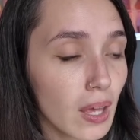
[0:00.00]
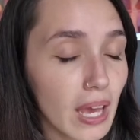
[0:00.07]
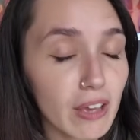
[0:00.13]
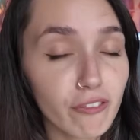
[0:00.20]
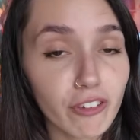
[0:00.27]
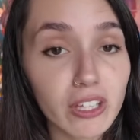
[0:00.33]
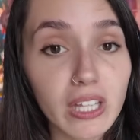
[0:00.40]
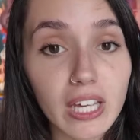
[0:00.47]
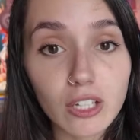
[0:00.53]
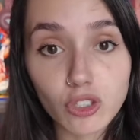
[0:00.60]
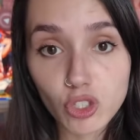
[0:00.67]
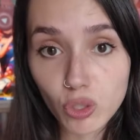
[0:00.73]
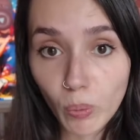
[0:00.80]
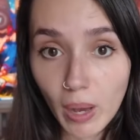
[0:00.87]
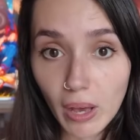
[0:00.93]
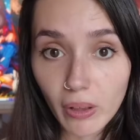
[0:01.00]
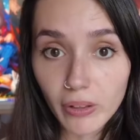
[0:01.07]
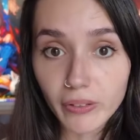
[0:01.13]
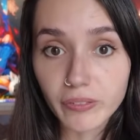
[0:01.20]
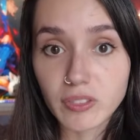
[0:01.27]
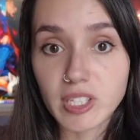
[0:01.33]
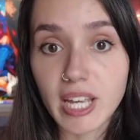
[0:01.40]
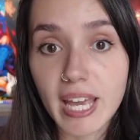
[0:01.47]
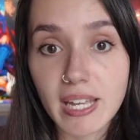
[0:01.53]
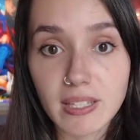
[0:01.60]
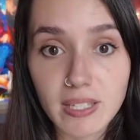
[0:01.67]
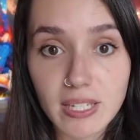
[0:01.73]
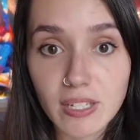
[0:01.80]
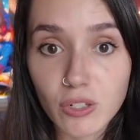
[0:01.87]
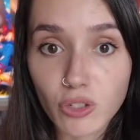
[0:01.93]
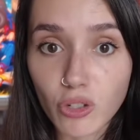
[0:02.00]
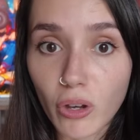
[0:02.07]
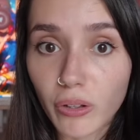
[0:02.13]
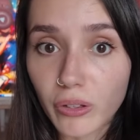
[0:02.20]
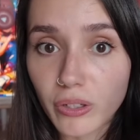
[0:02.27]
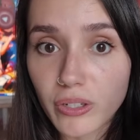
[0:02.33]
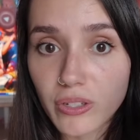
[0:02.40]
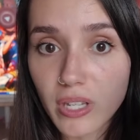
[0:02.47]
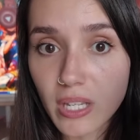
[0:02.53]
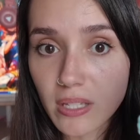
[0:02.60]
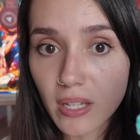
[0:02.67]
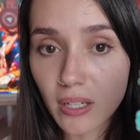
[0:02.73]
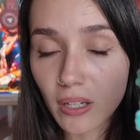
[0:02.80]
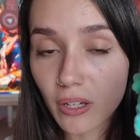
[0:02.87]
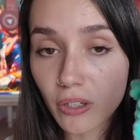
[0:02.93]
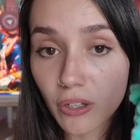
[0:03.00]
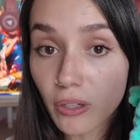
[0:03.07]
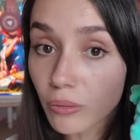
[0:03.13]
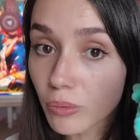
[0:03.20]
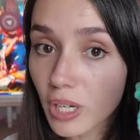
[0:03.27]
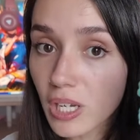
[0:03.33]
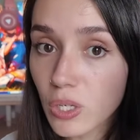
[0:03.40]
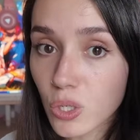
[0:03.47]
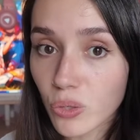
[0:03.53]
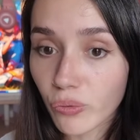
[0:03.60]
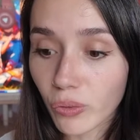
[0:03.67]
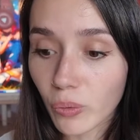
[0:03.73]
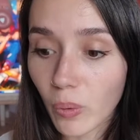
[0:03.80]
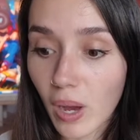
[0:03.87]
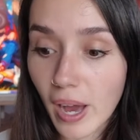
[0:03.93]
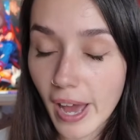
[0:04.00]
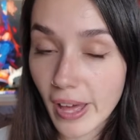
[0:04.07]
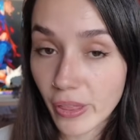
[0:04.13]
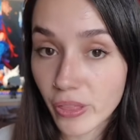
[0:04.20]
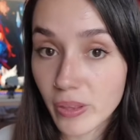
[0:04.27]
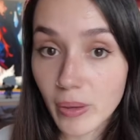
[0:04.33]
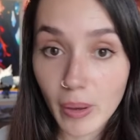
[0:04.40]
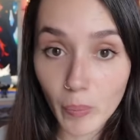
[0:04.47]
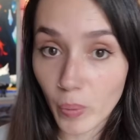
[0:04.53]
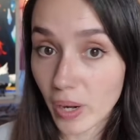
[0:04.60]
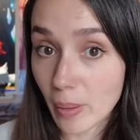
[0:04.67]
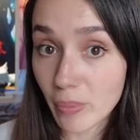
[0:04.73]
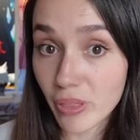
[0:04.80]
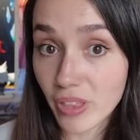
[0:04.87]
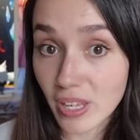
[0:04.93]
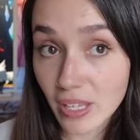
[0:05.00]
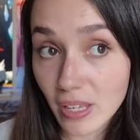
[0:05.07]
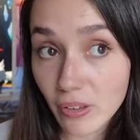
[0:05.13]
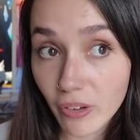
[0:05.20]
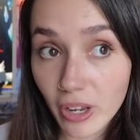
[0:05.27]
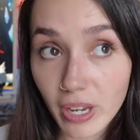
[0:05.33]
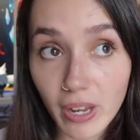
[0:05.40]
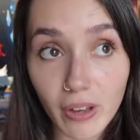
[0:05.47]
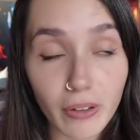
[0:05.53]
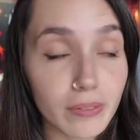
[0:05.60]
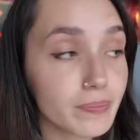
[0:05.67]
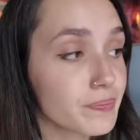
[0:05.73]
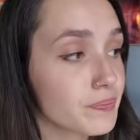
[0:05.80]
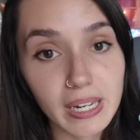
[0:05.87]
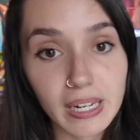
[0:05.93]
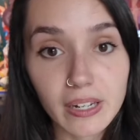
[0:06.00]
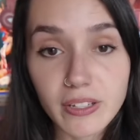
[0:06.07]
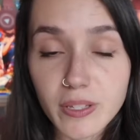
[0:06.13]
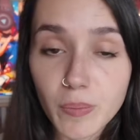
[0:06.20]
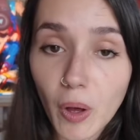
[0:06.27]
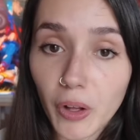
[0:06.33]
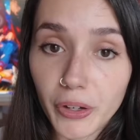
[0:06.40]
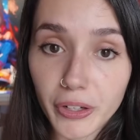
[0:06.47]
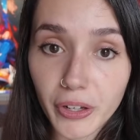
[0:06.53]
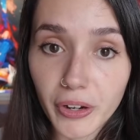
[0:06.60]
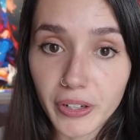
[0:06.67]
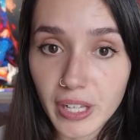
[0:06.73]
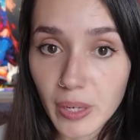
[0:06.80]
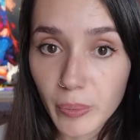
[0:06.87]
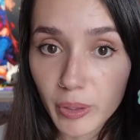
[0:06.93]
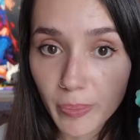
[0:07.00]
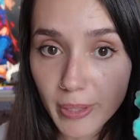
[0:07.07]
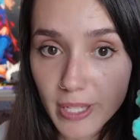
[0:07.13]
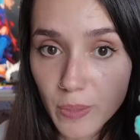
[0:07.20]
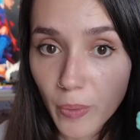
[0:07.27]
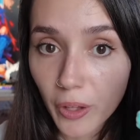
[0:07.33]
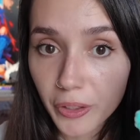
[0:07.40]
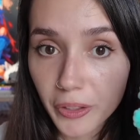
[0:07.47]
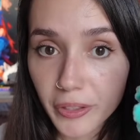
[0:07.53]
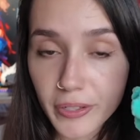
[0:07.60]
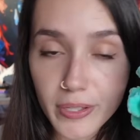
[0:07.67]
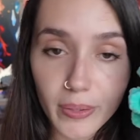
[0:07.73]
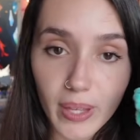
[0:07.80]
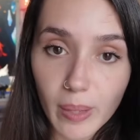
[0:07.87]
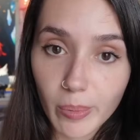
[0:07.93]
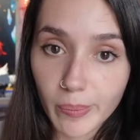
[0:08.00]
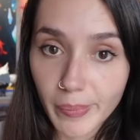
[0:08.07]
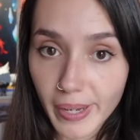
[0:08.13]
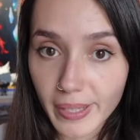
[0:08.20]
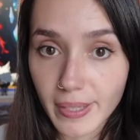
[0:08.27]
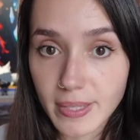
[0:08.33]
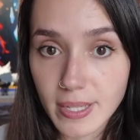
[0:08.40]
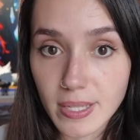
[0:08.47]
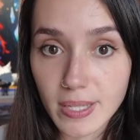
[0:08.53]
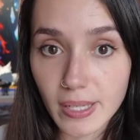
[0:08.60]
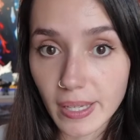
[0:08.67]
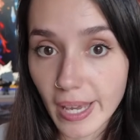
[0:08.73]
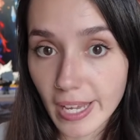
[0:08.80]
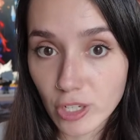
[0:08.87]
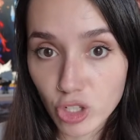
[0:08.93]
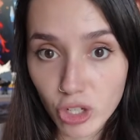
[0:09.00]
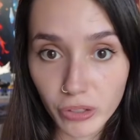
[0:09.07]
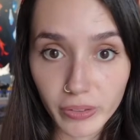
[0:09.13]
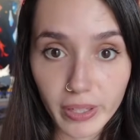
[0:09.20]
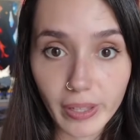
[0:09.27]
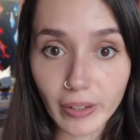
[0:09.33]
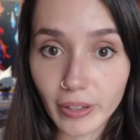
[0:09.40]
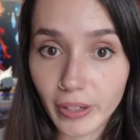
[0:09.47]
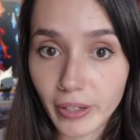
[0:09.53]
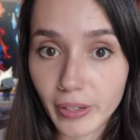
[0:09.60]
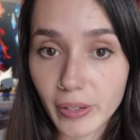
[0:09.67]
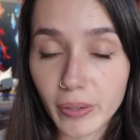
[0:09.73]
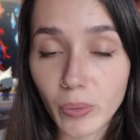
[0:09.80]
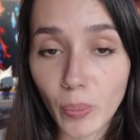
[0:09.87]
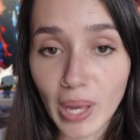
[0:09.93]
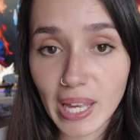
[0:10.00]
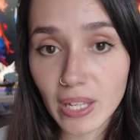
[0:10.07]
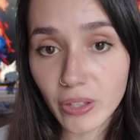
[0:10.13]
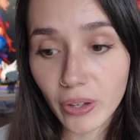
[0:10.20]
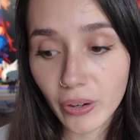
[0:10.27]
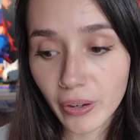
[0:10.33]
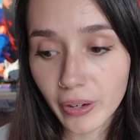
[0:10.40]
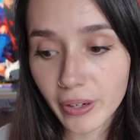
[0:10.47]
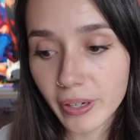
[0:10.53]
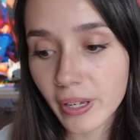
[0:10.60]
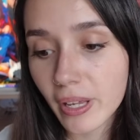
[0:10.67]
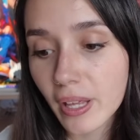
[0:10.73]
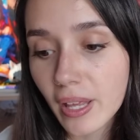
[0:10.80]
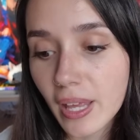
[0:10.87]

I feel like $12 to $18 is like a good range for what I think, what I'm thinking right now. in a smaller yarn, he would be smaller. So keep in mind, this is like a chunkier weight yarn.